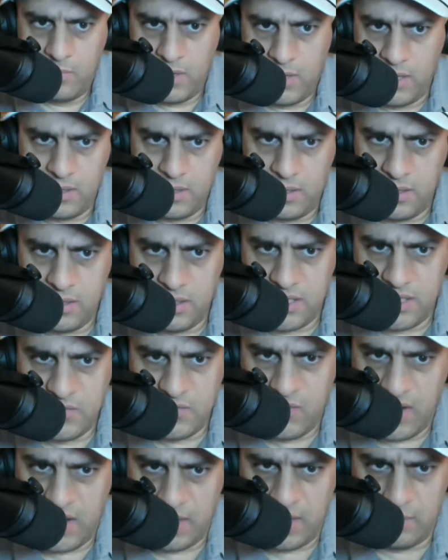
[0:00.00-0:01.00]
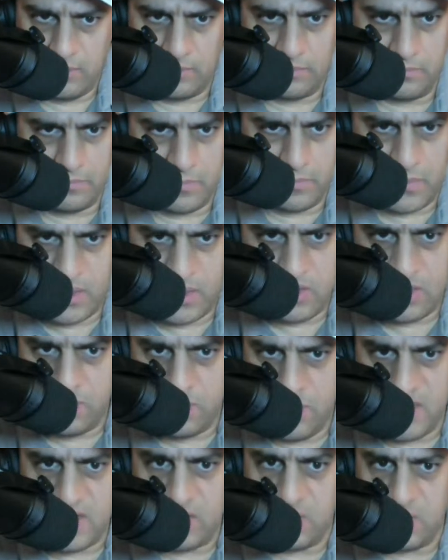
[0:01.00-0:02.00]
But this fight
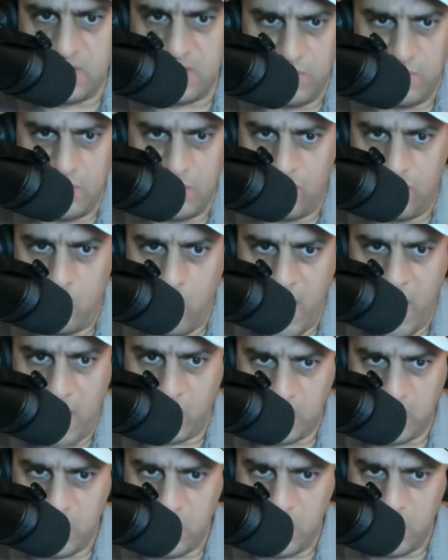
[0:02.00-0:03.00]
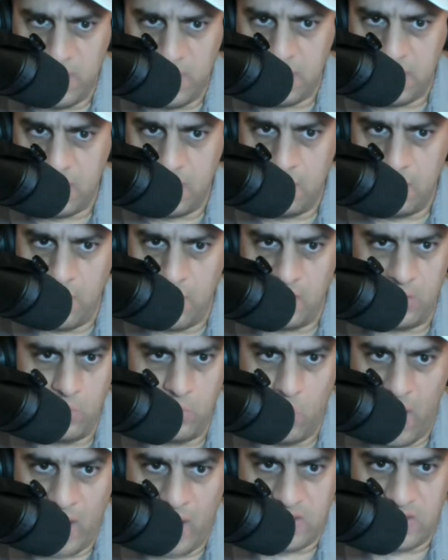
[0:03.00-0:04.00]
just basically was in the middle of a wild tournament under
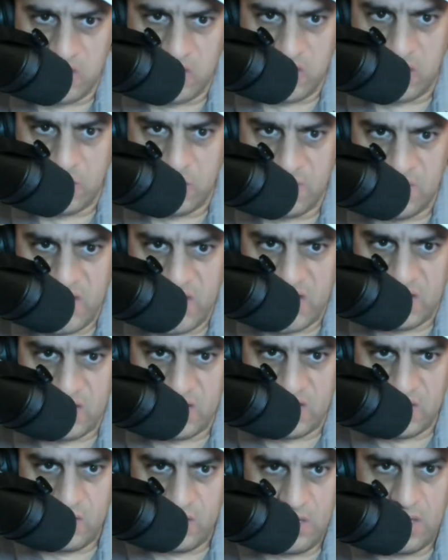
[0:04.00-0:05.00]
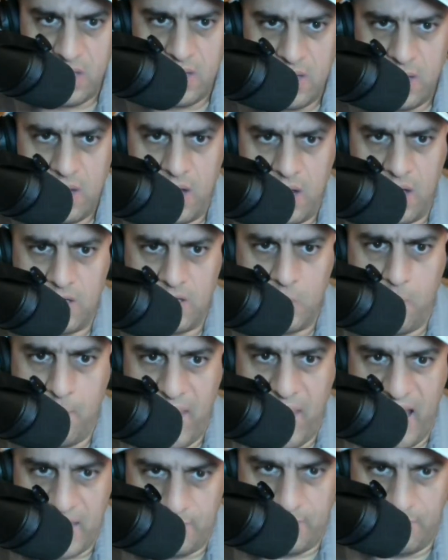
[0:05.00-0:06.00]
wild circumstances, under
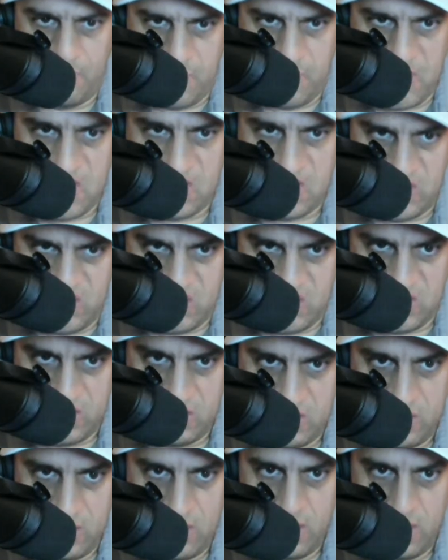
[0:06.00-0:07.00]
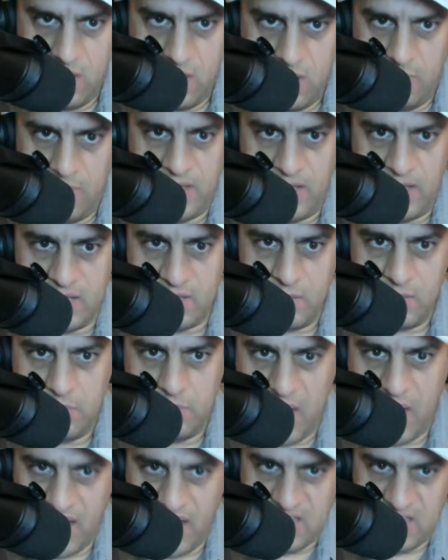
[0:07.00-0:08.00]
bad business, because
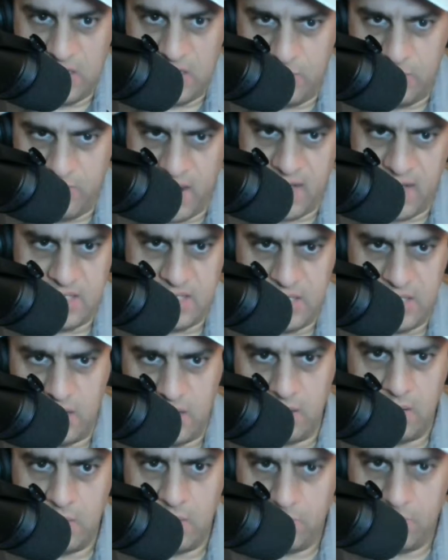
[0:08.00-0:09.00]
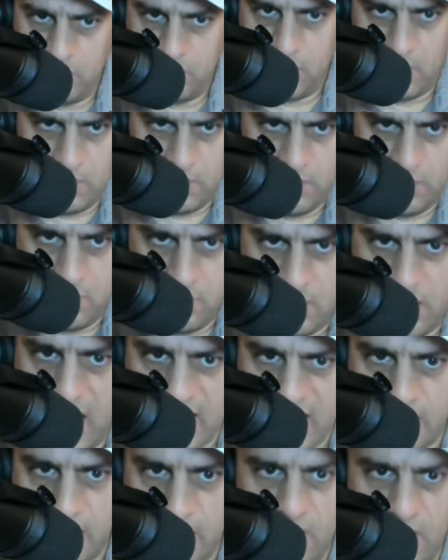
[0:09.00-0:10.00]
bodies here,
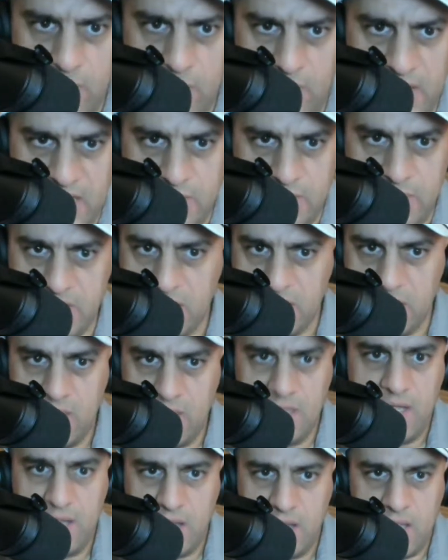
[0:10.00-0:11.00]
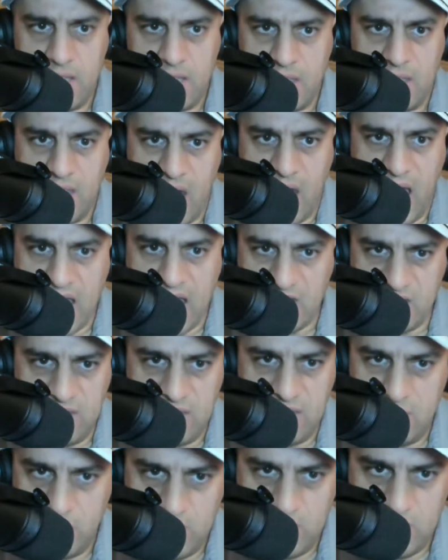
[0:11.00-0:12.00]
last minute replacements, guys
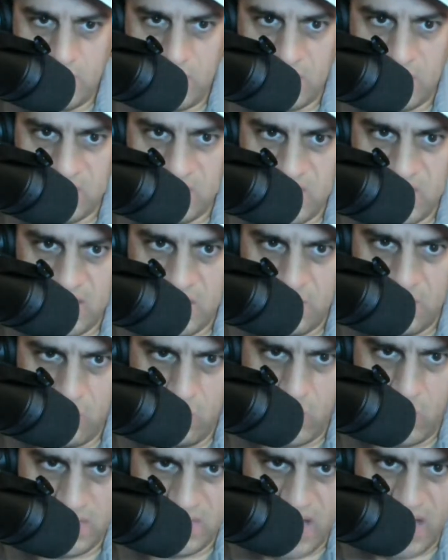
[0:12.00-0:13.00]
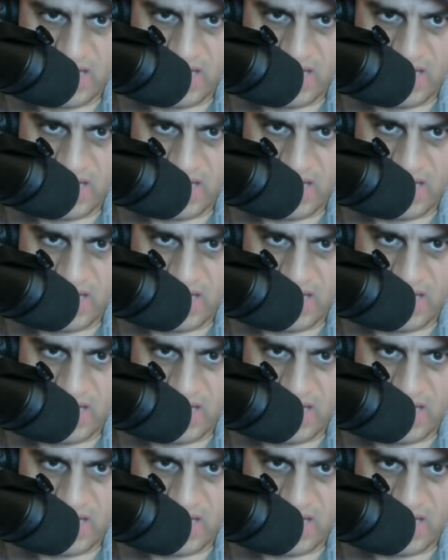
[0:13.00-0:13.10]
starting to see what